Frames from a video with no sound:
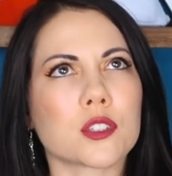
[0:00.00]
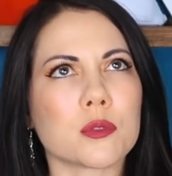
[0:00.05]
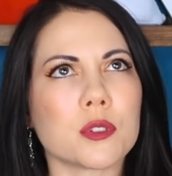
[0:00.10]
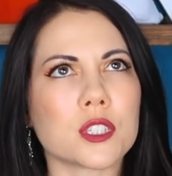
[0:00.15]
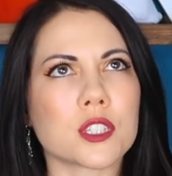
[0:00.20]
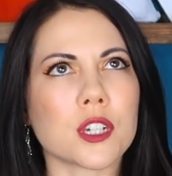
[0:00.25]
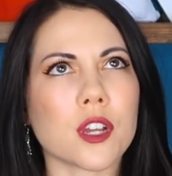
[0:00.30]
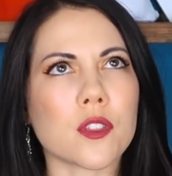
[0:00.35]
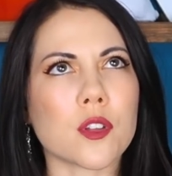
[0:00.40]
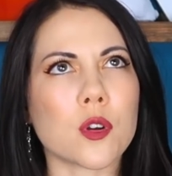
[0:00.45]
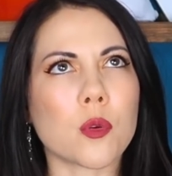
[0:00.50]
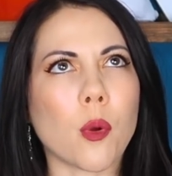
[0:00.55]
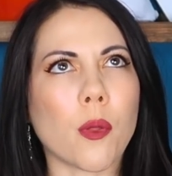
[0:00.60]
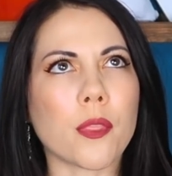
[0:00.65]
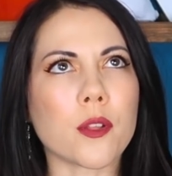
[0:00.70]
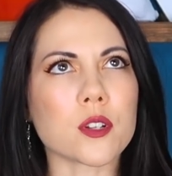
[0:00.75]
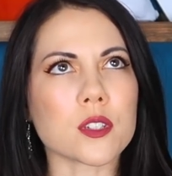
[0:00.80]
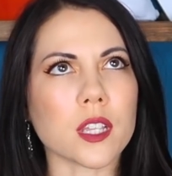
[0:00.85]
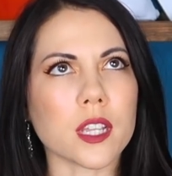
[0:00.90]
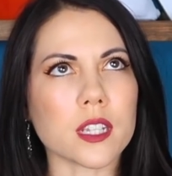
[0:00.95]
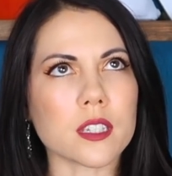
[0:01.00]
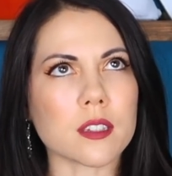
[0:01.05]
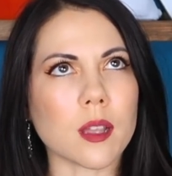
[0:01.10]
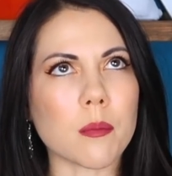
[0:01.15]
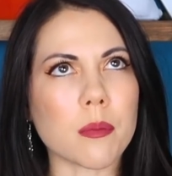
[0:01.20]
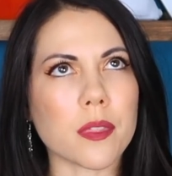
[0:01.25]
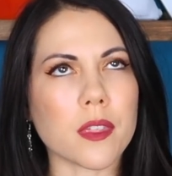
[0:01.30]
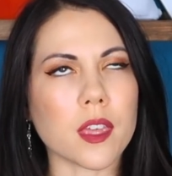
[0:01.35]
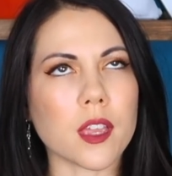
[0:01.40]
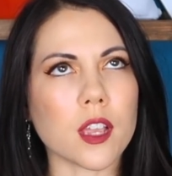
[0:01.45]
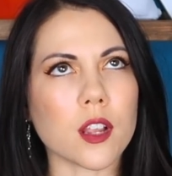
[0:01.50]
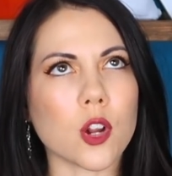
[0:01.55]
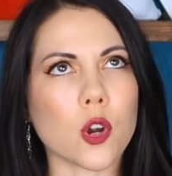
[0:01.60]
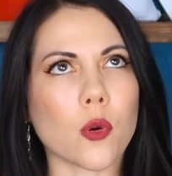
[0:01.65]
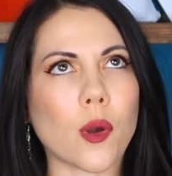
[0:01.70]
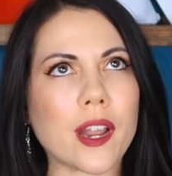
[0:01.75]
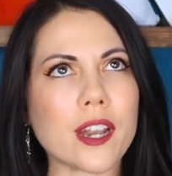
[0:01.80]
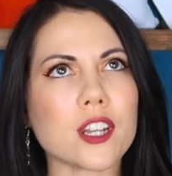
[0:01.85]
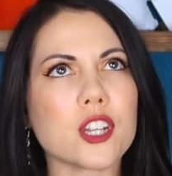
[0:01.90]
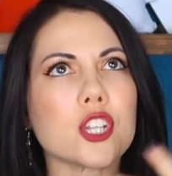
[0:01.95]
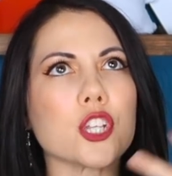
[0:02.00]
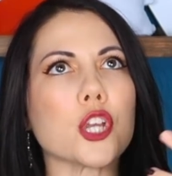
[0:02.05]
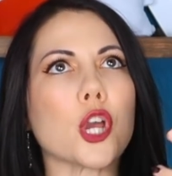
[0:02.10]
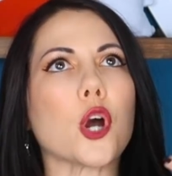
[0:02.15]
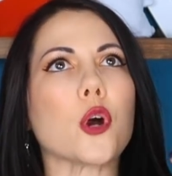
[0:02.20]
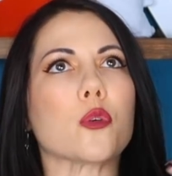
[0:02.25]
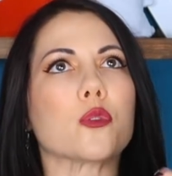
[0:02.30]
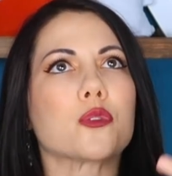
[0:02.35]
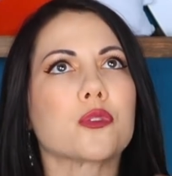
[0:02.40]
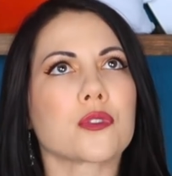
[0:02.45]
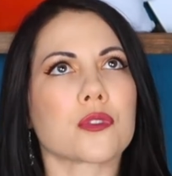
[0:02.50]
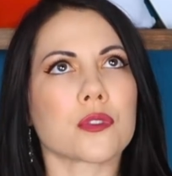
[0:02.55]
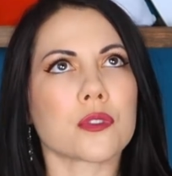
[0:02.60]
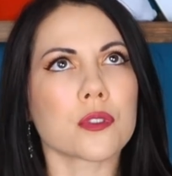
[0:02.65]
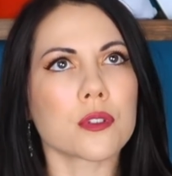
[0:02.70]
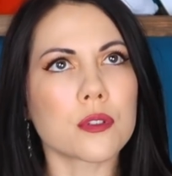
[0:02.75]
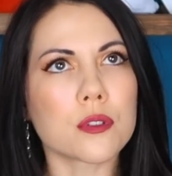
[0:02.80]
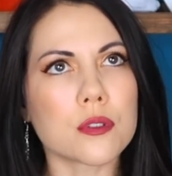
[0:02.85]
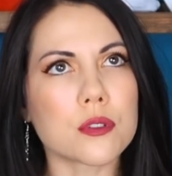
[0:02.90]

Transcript: to each other when there's like something grandiose